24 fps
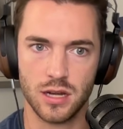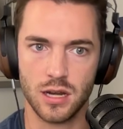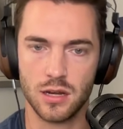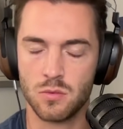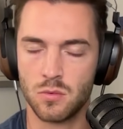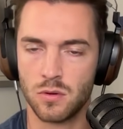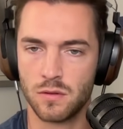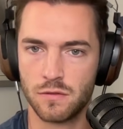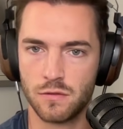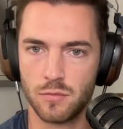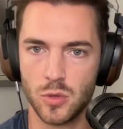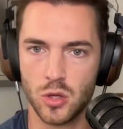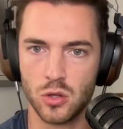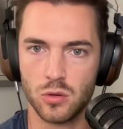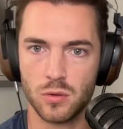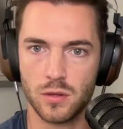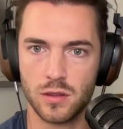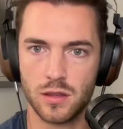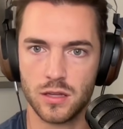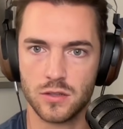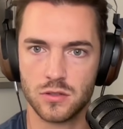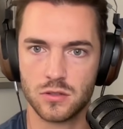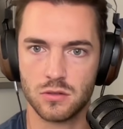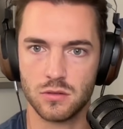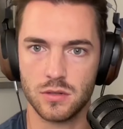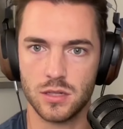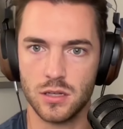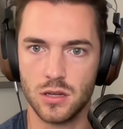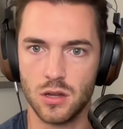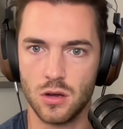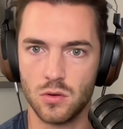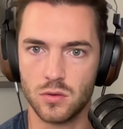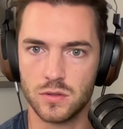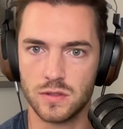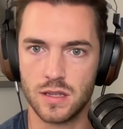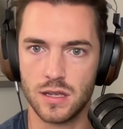Anyone familiar with history
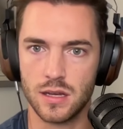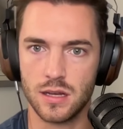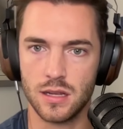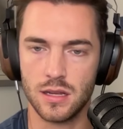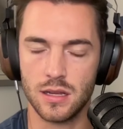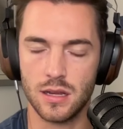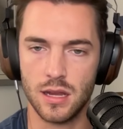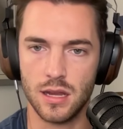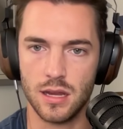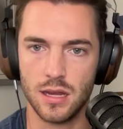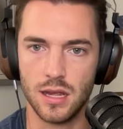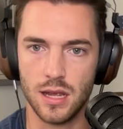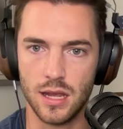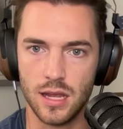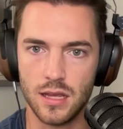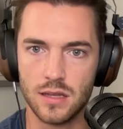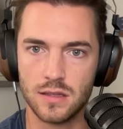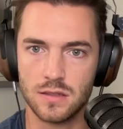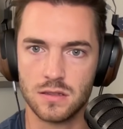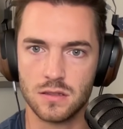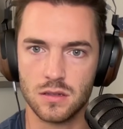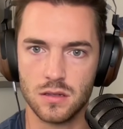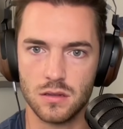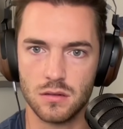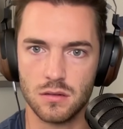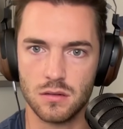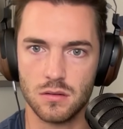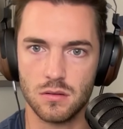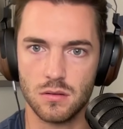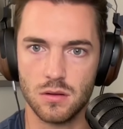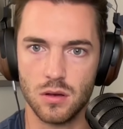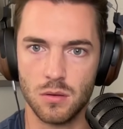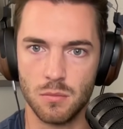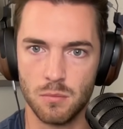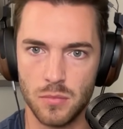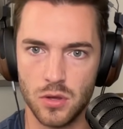knows that it is
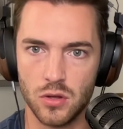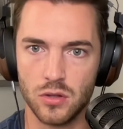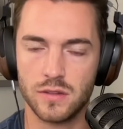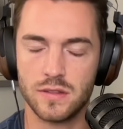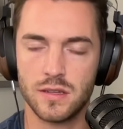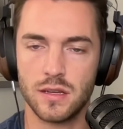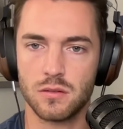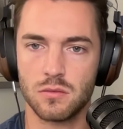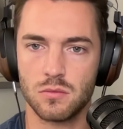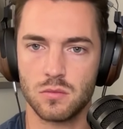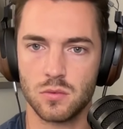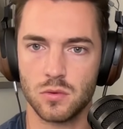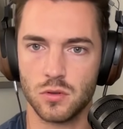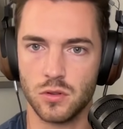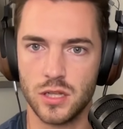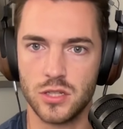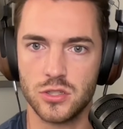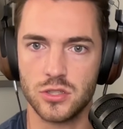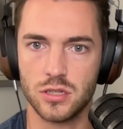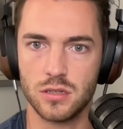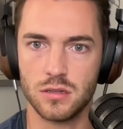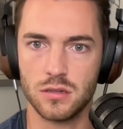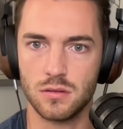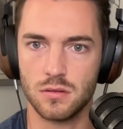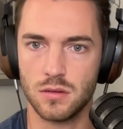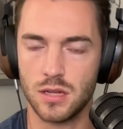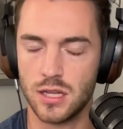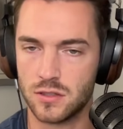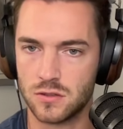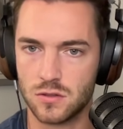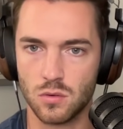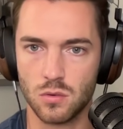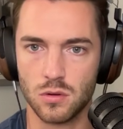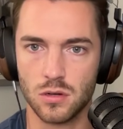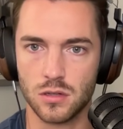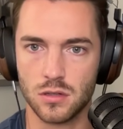a militant religion
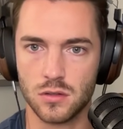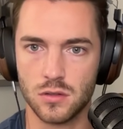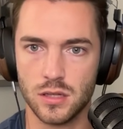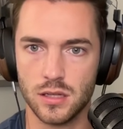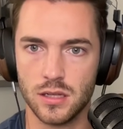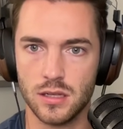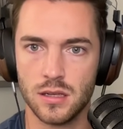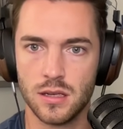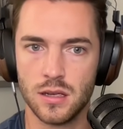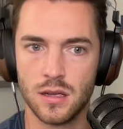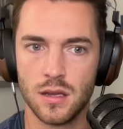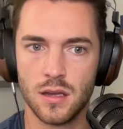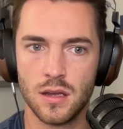historically.